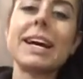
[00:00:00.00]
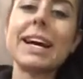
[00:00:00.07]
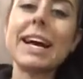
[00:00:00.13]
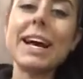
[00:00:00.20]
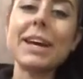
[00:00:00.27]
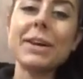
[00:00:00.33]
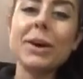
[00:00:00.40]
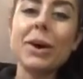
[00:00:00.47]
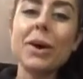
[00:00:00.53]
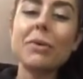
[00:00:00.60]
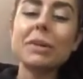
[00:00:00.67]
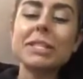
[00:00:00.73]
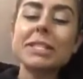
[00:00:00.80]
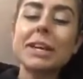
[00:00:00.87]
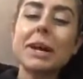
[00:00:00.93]
Hi y'all,
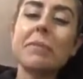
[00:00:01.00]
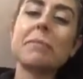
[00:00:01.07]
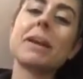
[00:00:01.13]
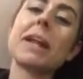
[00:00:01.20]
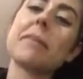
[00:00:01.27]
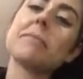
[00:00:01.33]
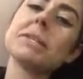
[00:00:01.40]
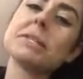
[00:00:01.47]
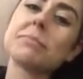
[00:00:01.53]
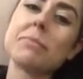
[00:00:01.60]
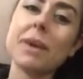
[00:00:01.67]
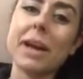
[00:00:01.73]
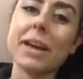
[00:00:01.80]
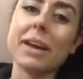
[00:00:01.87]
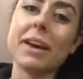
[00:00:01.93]
what's up? My name is
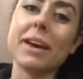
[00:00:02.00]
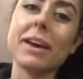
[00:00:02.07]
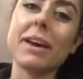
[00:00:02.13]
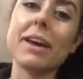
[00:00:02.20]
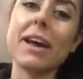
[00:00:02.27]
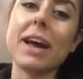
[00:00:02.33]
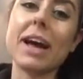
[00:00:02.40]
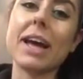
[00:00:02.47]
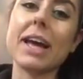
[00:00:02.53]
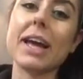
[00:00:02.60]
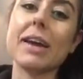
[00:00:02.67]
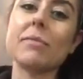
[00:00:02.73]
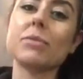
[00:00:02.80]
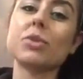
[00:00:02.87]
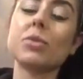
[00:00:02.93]
Micah. I
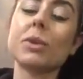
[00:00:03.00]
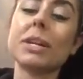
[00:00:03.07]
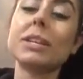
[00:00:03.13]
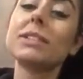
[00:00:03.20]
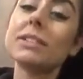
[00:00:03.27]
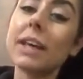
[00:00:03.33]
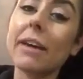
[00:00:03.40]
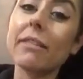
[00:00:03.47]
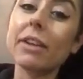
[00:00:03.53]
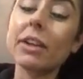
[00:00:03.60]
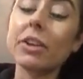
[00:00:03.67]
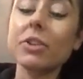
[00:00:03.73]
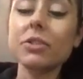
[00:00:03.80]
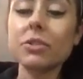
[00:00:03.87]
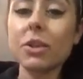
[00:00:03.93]
am
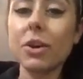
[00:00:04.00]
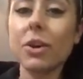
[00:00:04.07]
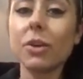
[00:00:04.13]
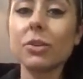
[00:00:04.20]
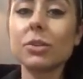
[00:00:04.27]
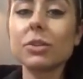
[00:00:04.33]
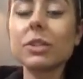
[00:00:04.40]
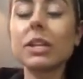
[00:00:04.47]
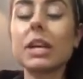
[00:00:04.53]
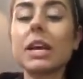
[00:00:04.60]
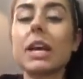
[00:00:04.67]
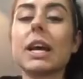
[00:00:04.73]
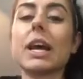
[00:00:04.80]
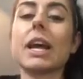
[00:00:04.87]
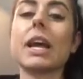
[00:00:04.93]
27 years old
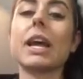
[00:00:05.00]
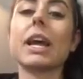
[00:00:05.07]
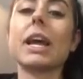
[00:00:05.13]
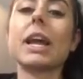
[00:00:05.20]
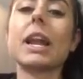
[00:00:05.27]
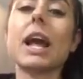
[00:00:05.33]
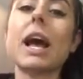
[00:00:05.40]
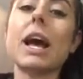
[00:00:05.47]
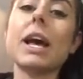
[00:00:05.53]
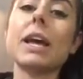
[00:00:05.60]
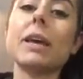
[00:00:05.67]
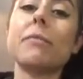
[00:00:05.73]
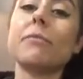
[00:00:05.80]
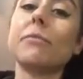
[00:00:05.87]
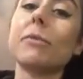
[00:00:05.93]
and I
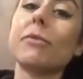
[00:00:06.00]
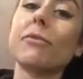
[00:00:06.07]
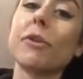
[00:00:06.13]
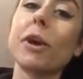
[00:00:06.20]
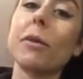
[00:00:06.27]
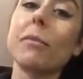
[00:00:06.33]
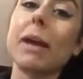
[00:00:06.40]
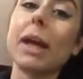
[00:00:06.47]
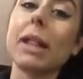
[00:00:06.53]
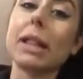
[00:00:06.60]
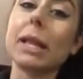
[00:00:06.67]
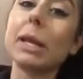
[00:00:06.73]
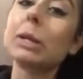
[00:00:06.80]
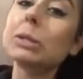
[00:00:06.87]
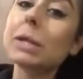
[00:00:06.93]
am from a
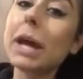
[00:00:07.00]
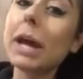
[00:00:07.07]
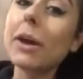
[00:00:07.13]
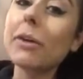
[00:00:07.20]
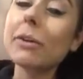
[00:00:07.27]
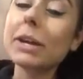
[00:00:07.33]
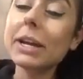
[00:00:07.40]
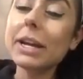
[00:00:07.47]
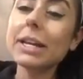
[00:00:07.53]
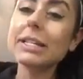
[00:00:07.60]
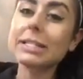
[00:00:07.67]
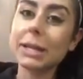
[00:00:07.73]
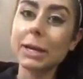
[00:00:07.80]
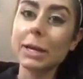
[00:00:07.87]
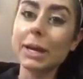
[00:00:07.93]
little town in
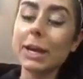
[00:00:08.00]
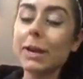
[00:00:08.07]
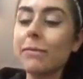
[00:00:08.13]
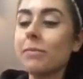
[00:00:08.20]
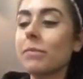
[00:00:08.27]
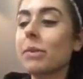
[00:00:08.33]
Kentucky.